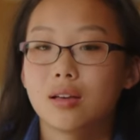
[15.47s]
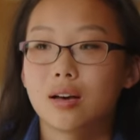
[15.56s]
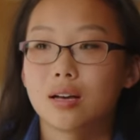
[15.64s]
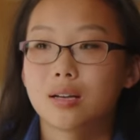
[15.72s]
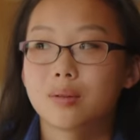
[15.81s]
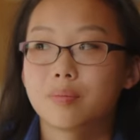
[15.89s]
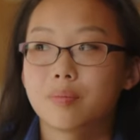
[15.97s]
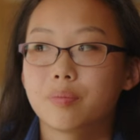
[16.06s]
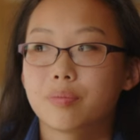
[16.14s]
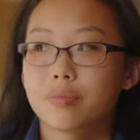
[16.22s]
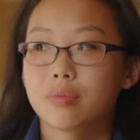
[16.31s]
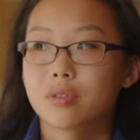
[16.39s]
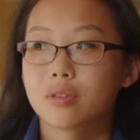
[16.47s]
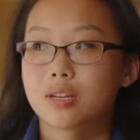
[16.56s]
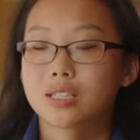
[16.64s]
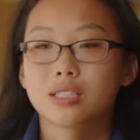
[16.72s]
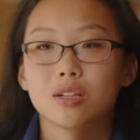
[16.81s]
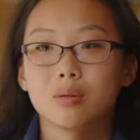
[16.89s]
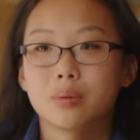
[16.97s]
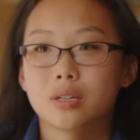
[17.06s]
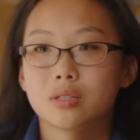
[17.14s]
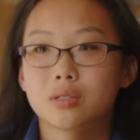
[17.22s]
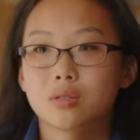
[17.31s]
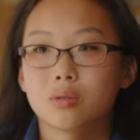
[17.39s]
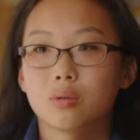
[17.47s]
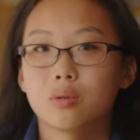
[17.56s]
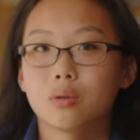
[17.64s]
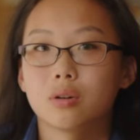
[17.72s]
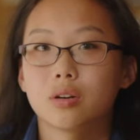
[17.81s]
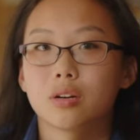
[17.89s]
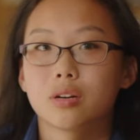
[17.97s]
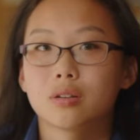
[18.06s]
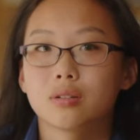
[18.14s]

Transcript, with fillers: um, a syllabus or